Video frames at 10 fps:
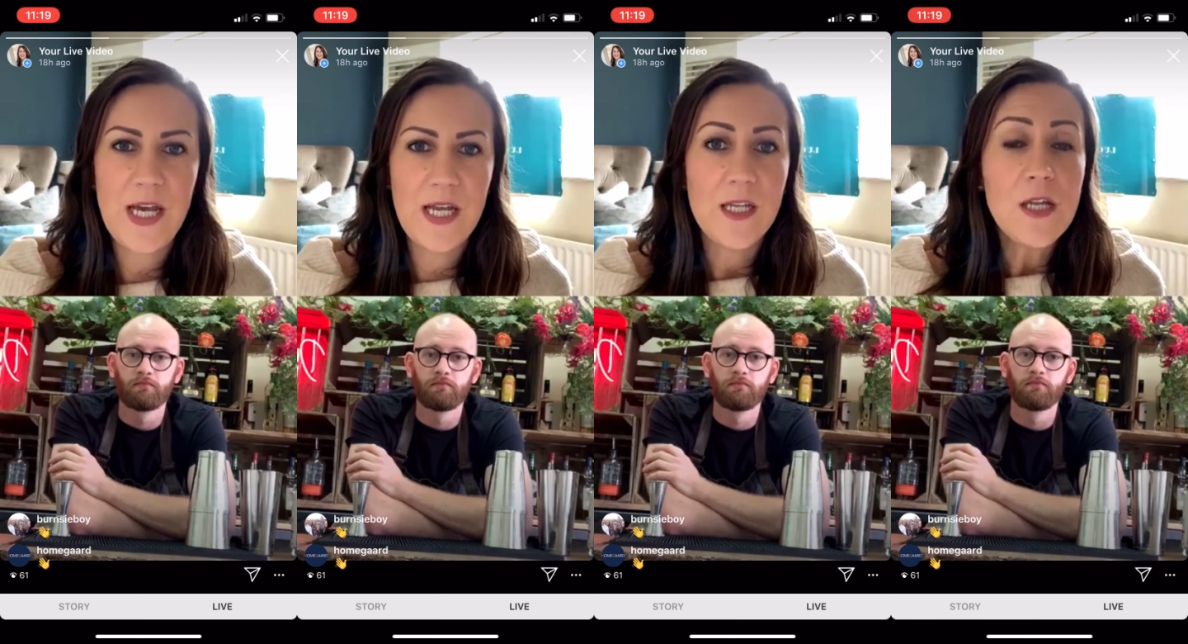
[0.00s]

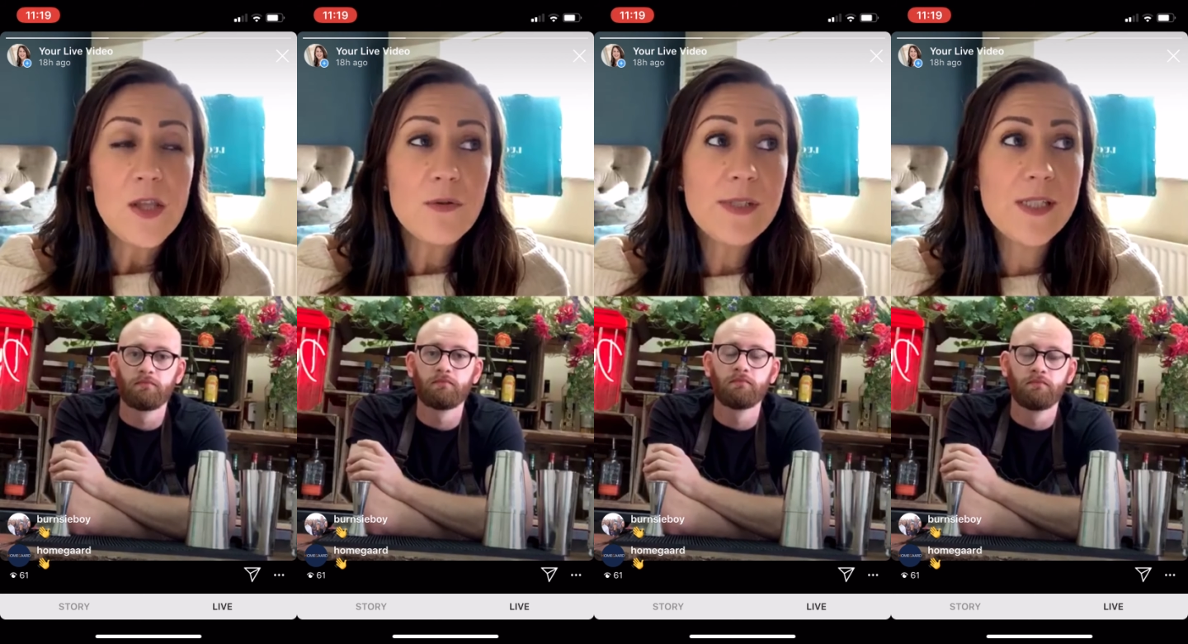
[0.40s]
Speaker 1: There is
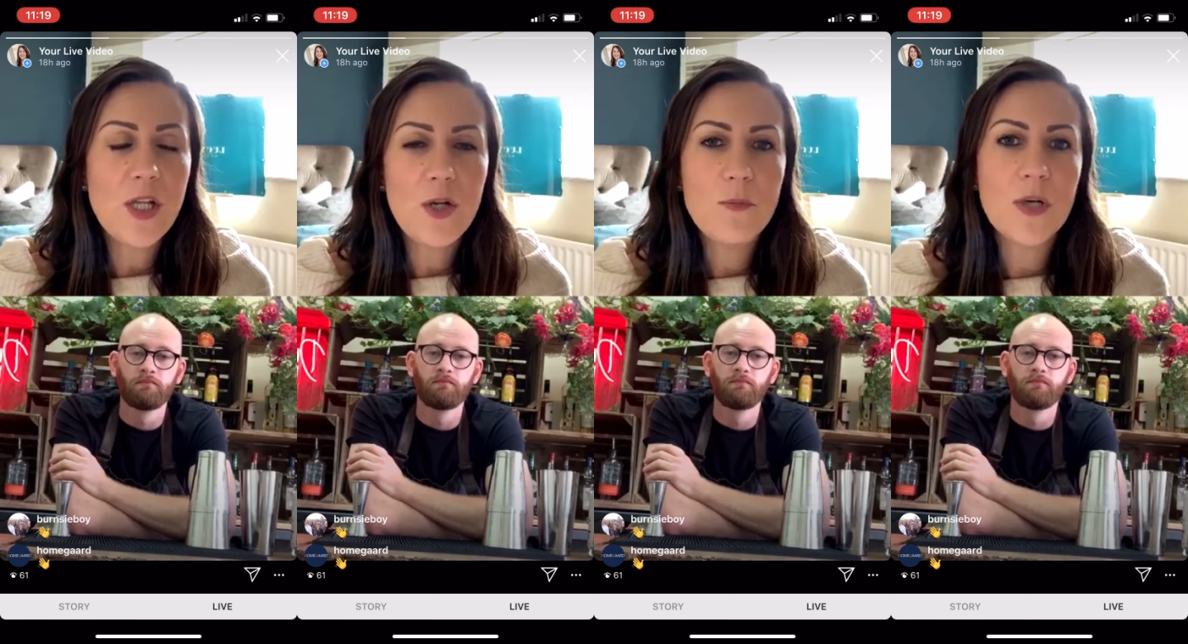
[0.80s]
so
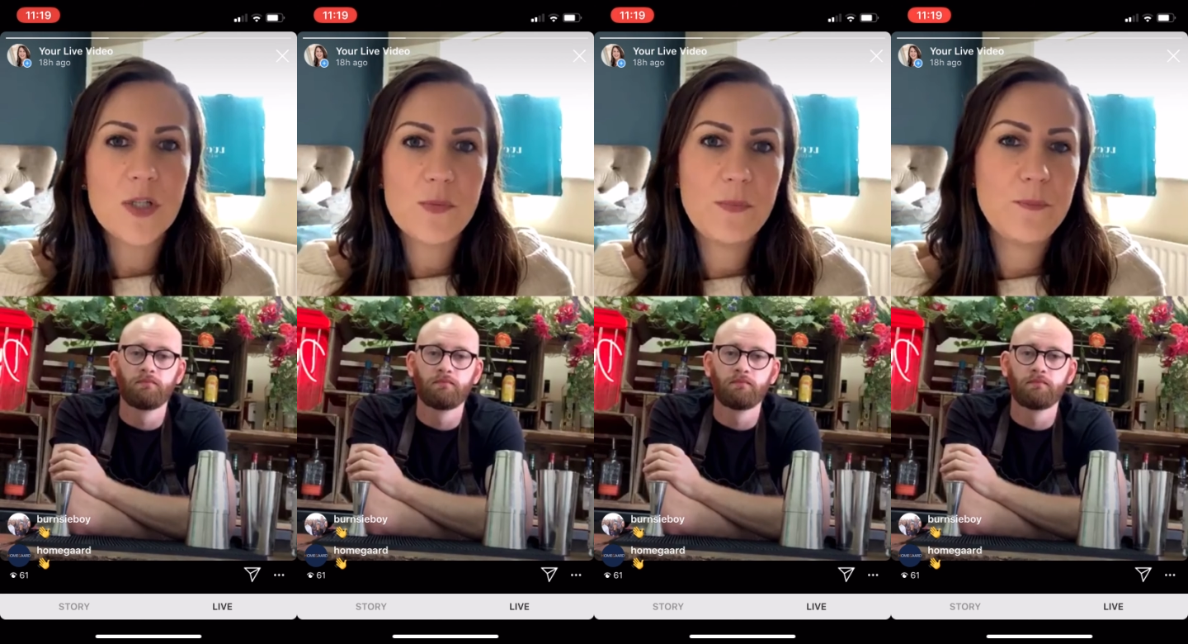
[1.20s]
much
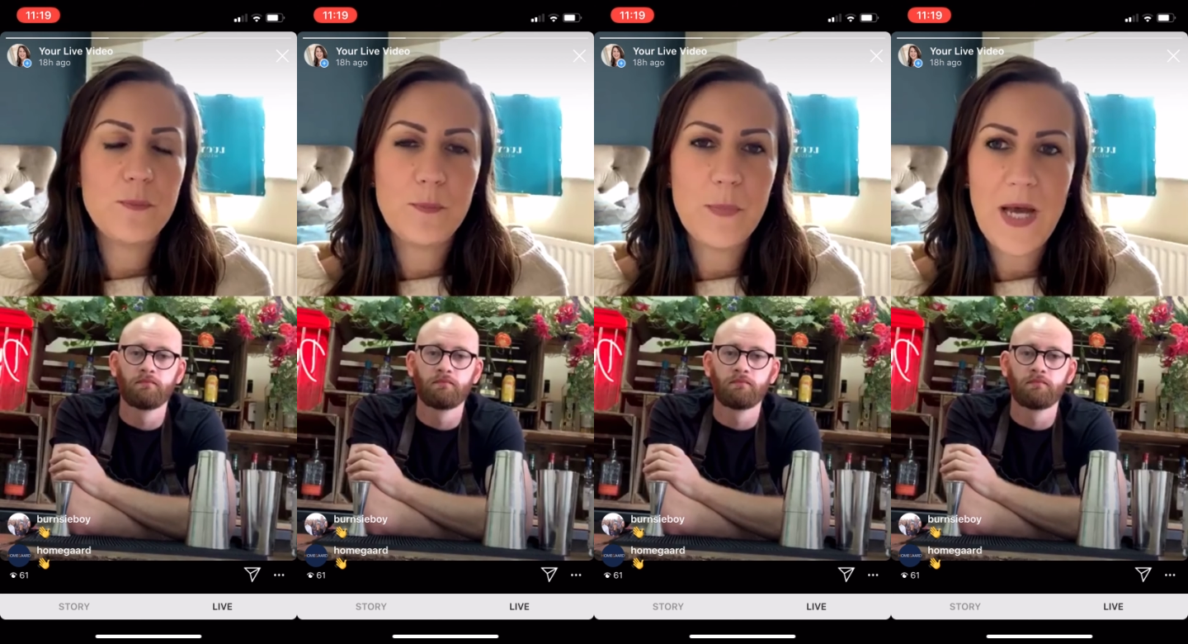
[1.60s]

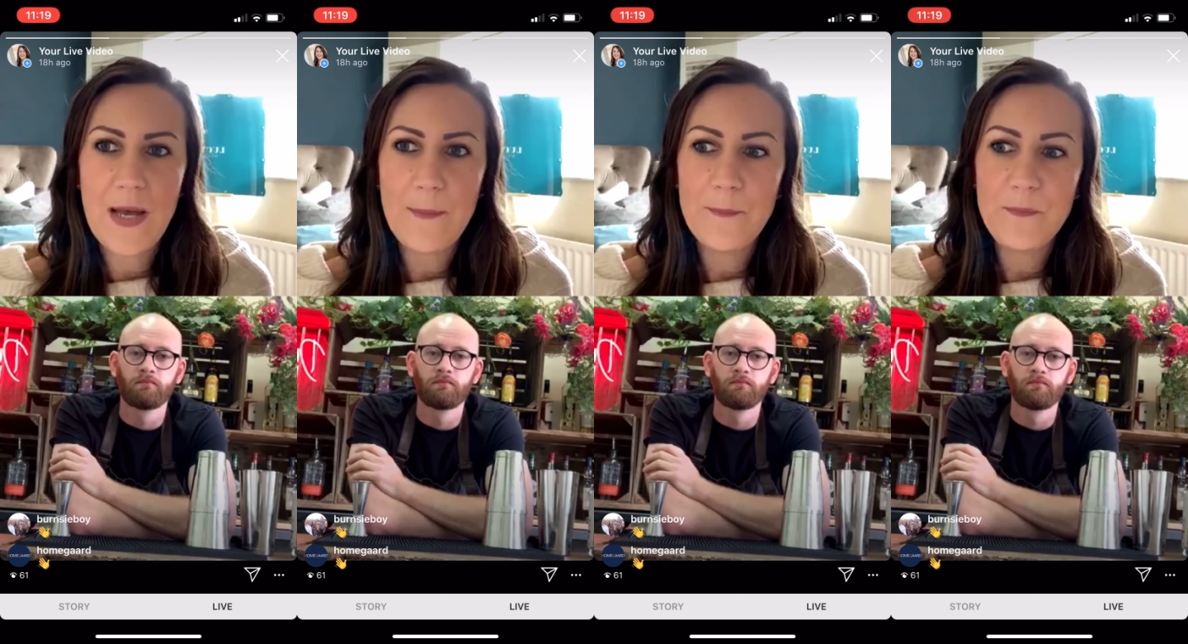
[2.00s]
uh,
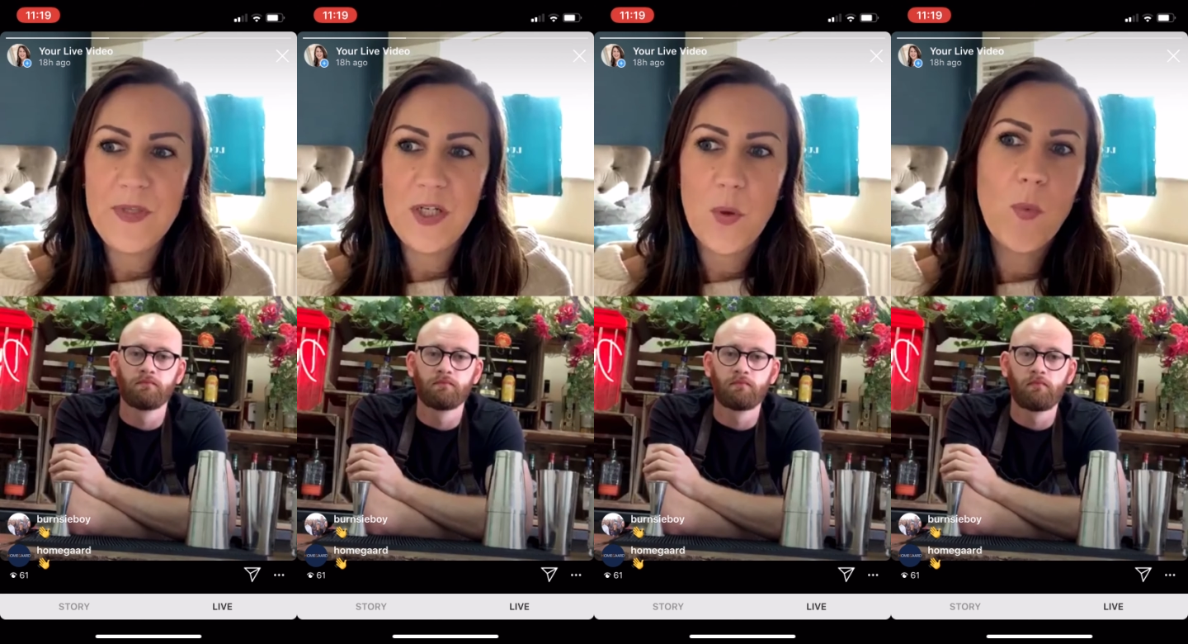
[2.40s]
you know
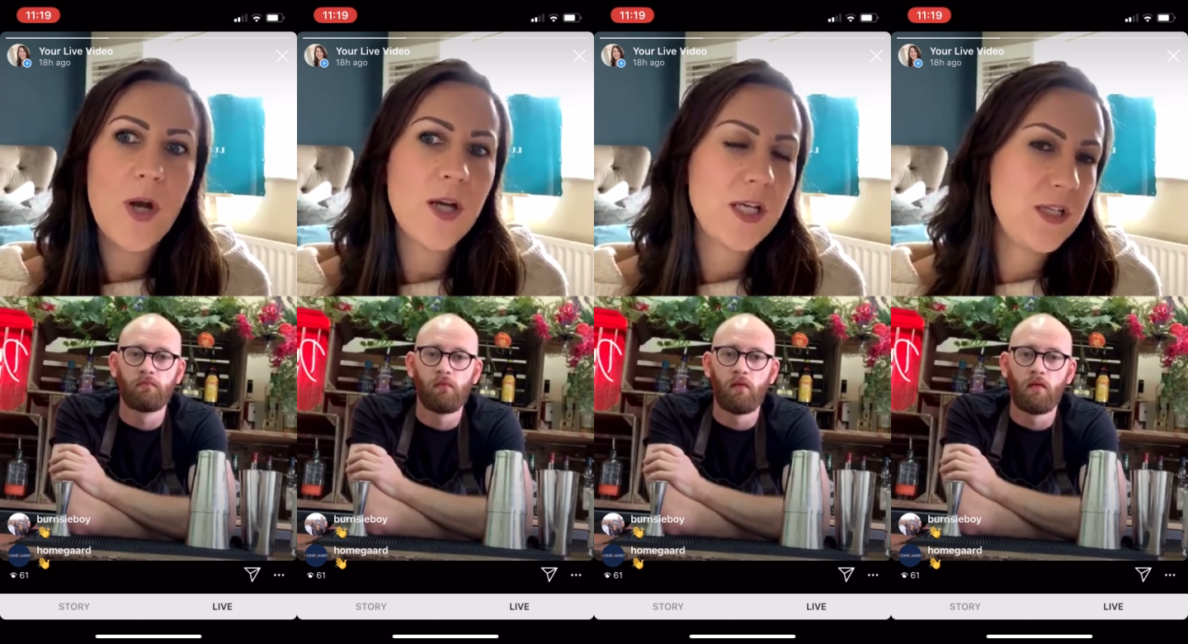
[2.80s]
work and
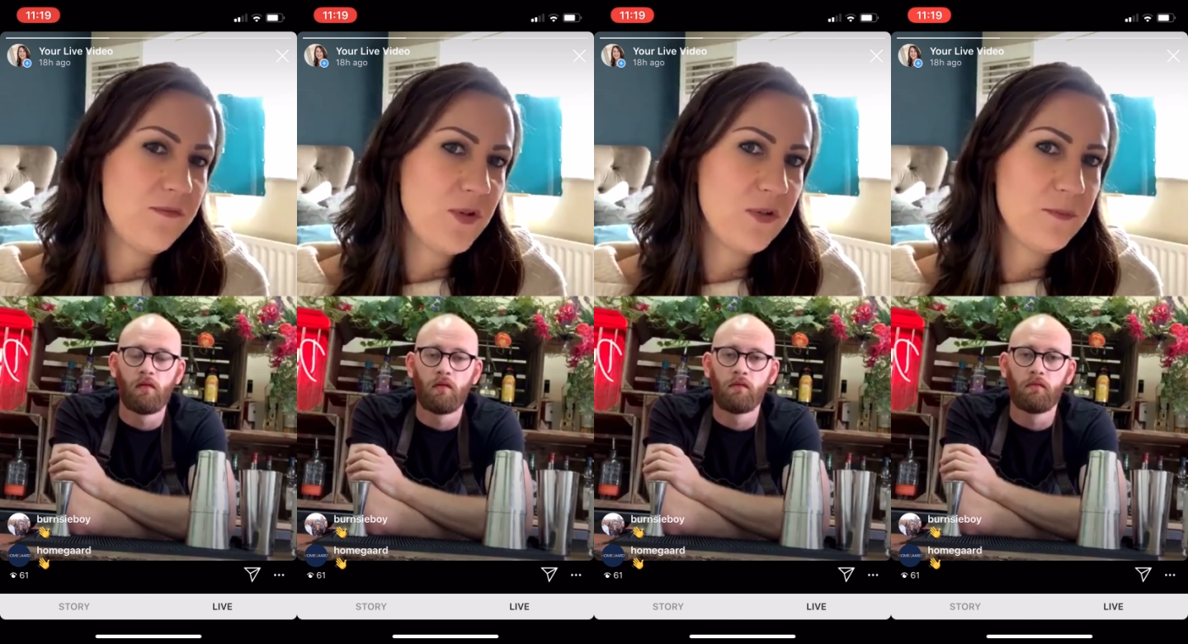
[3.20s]

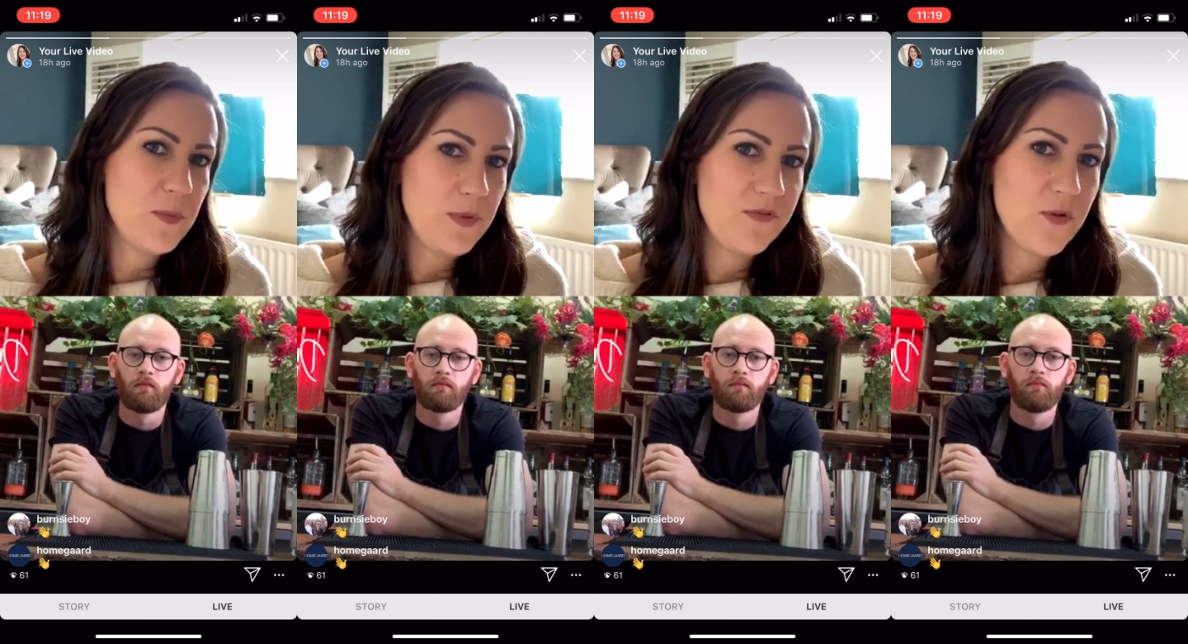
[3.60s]
involvement
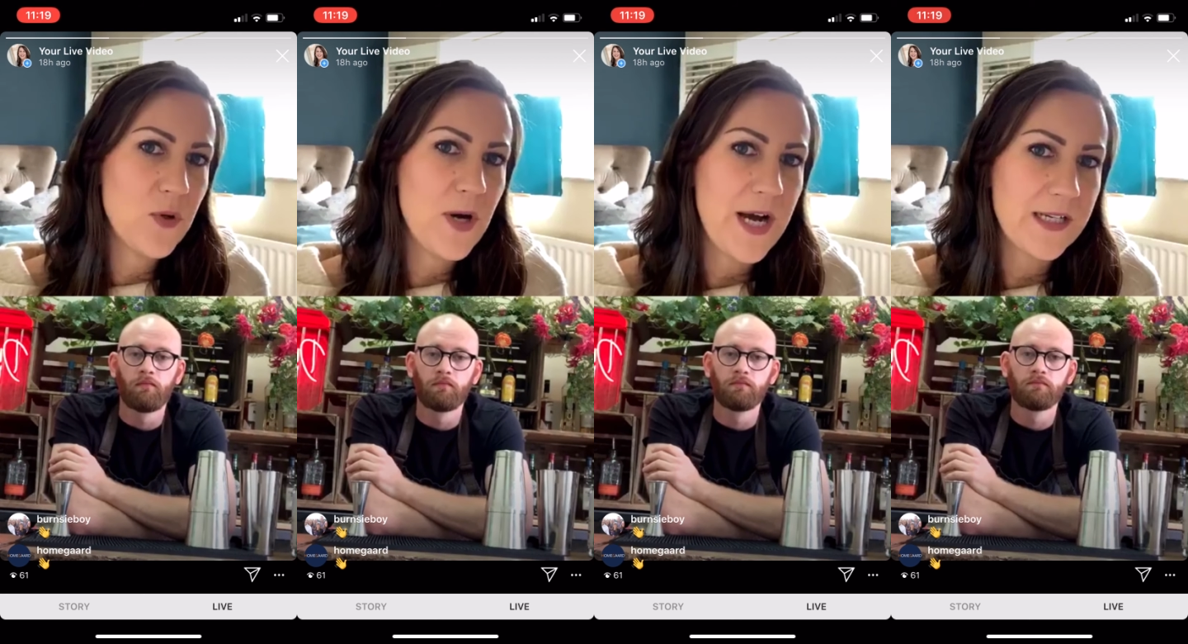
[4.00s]

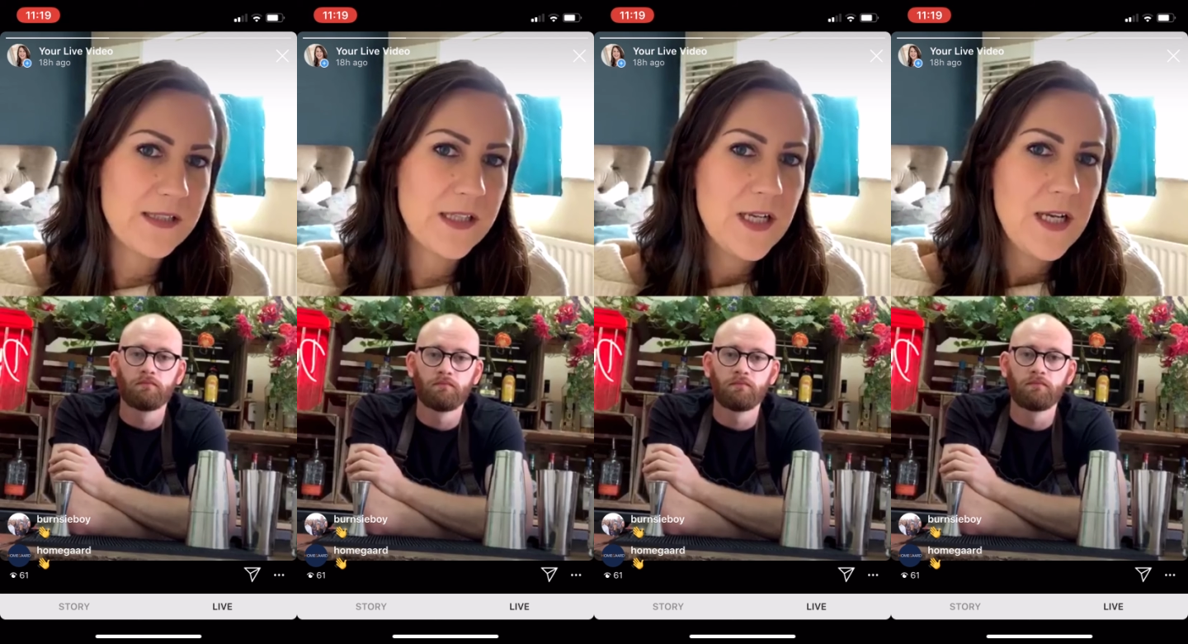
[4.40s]
beforehand.
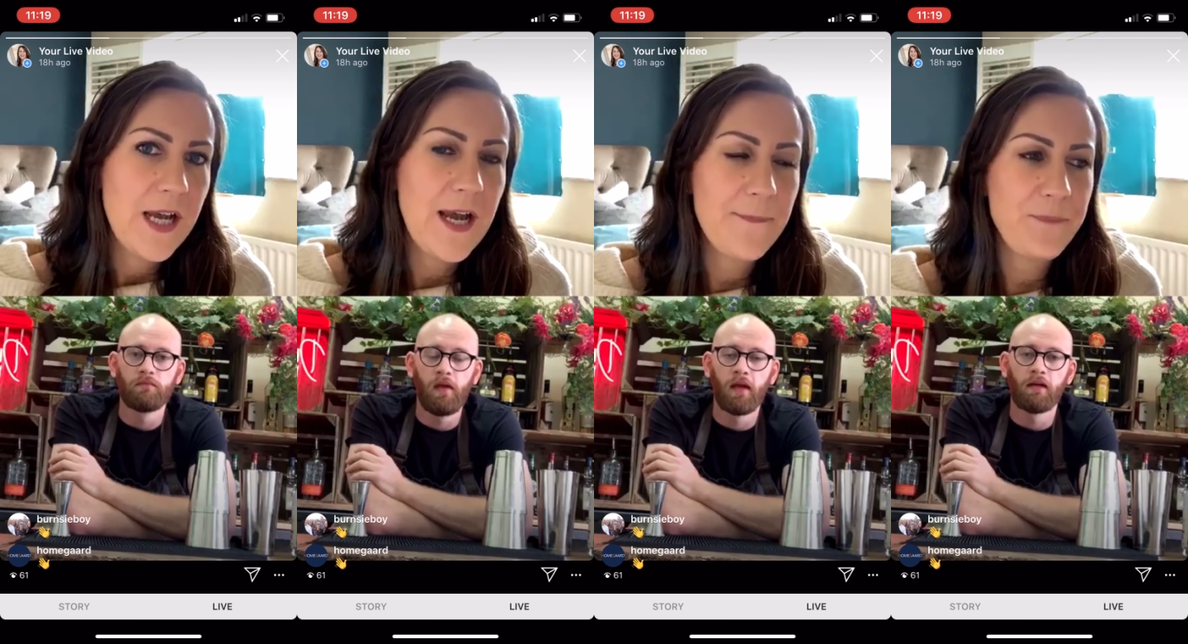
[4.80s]
Um, yeah